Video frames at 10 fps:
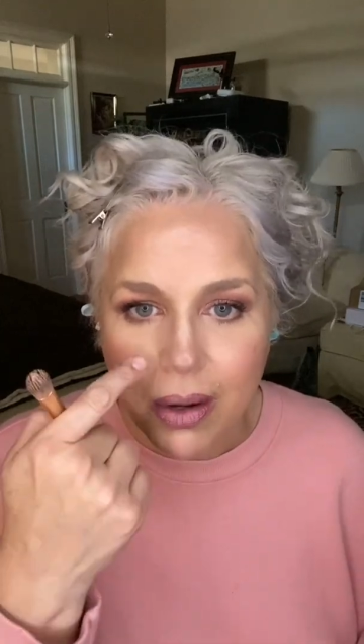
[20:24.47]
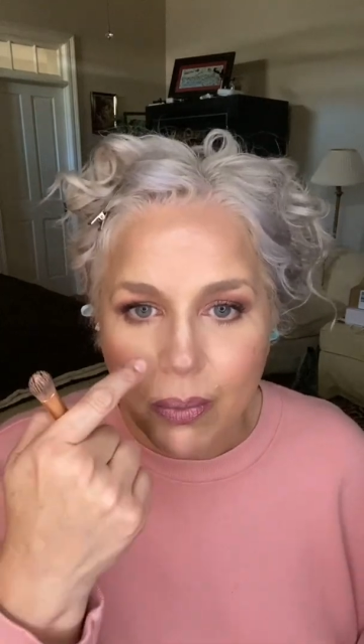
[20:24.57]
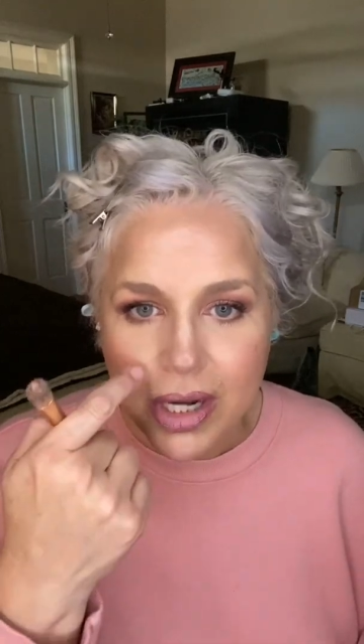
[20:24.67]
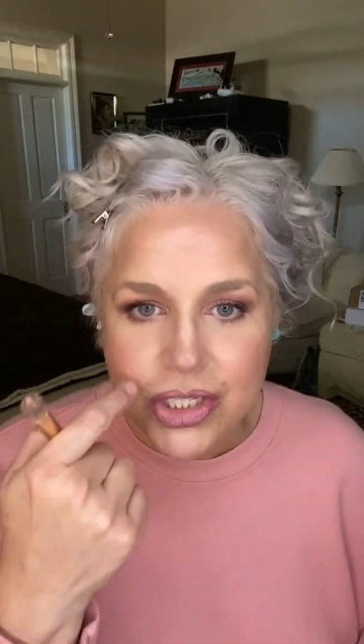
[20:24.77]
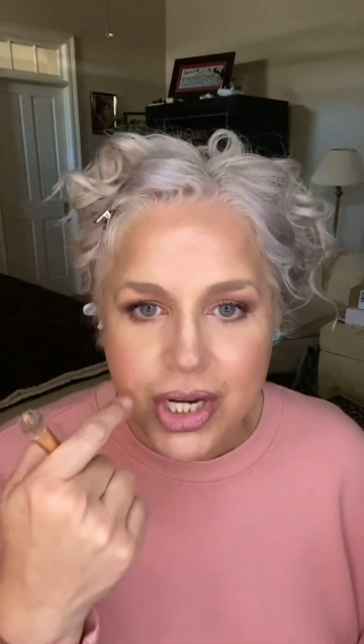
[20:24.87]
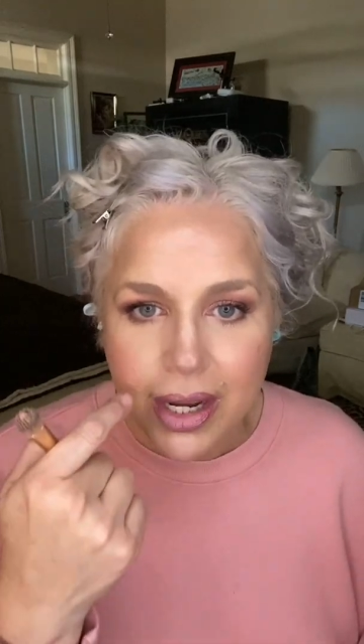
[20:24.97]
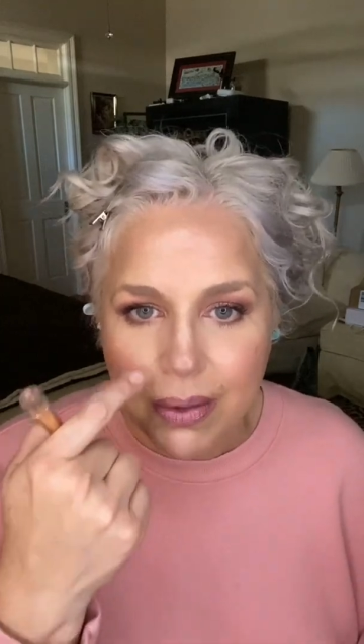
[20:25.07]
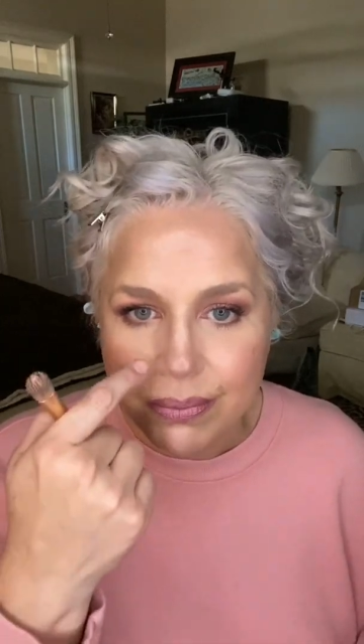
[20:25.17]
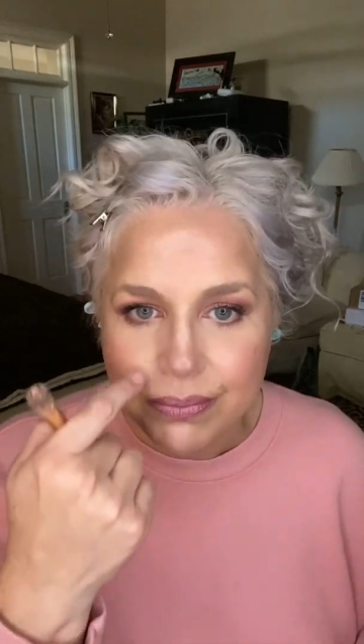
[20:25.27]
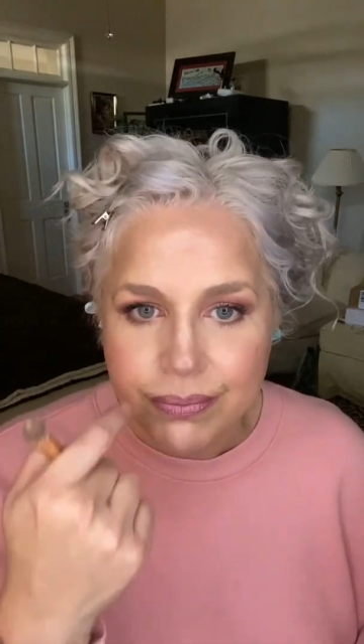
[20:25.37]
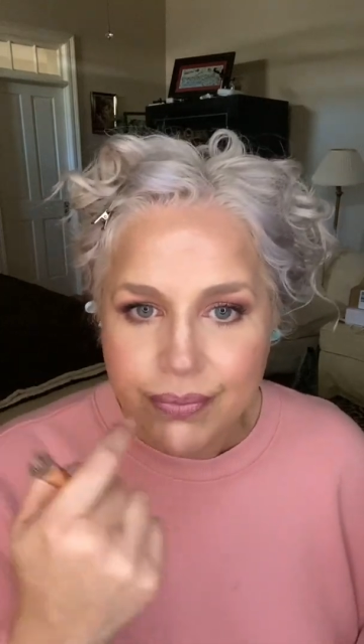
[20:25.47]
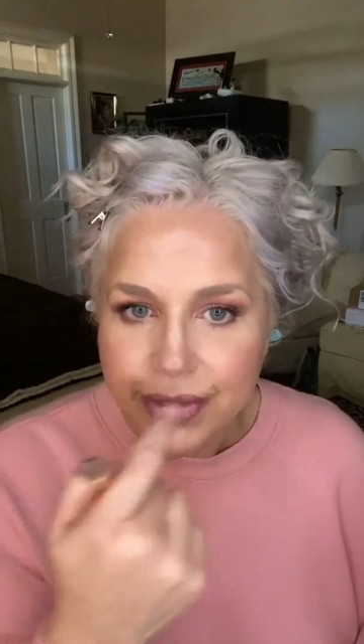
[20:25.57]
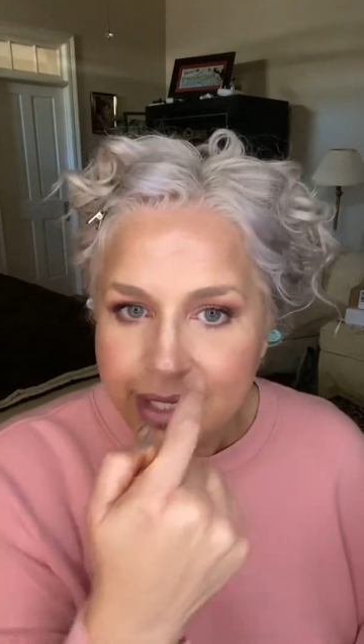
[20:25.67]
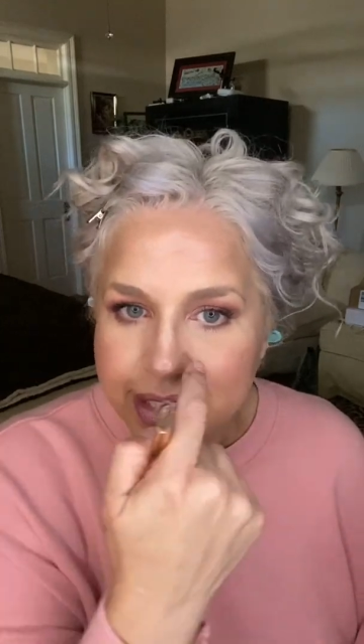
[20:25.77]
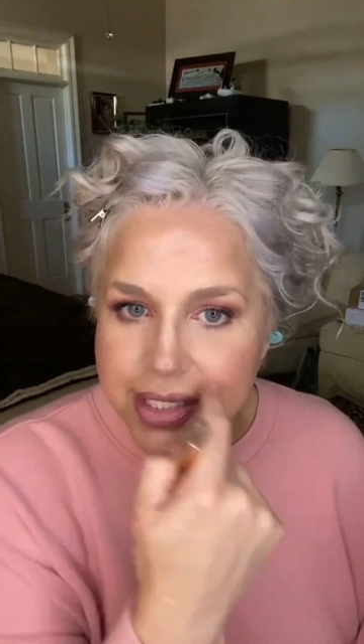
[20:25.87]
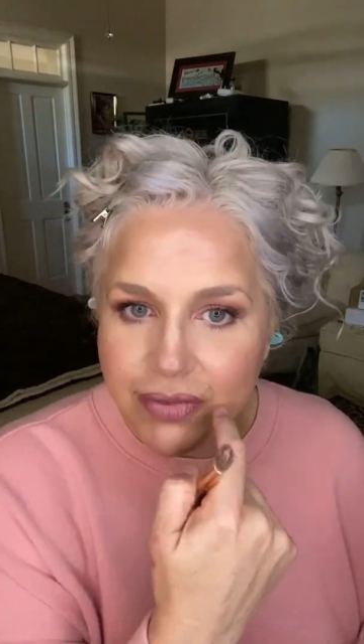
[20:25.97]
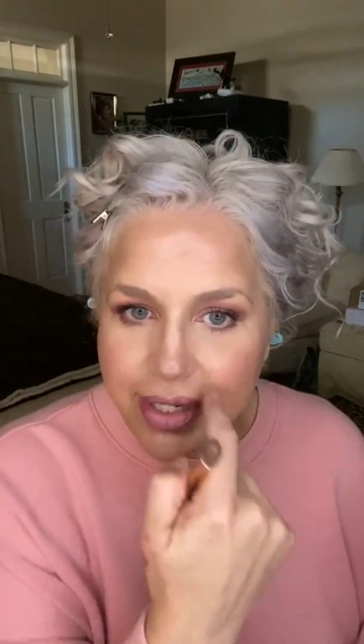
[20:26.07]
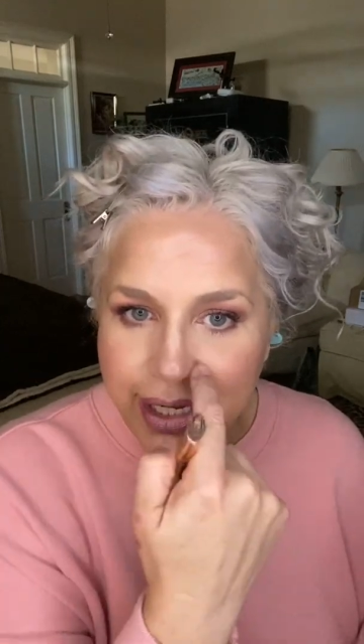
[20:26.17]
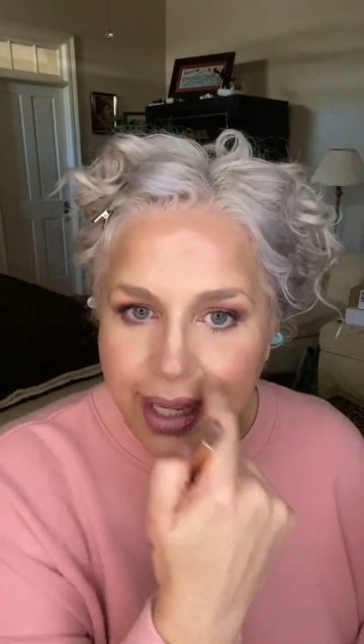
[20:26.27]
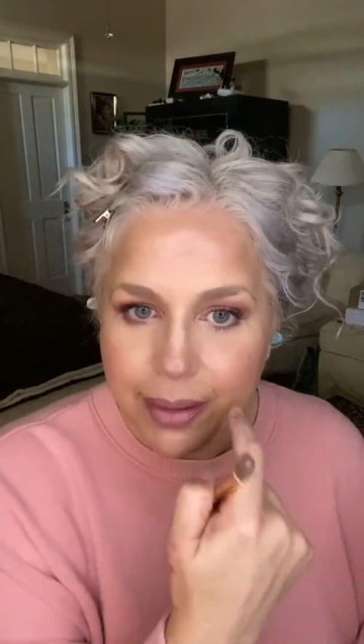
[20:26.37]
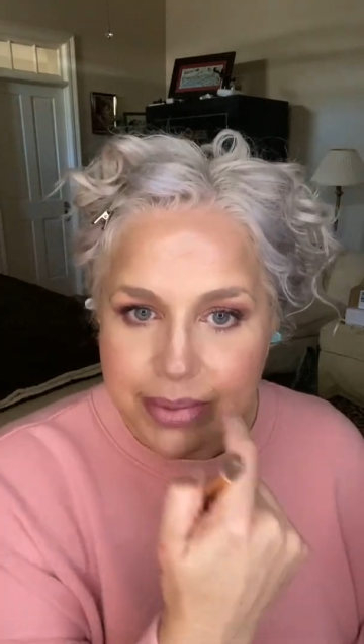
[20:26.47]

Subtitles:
Watch how it's even going to help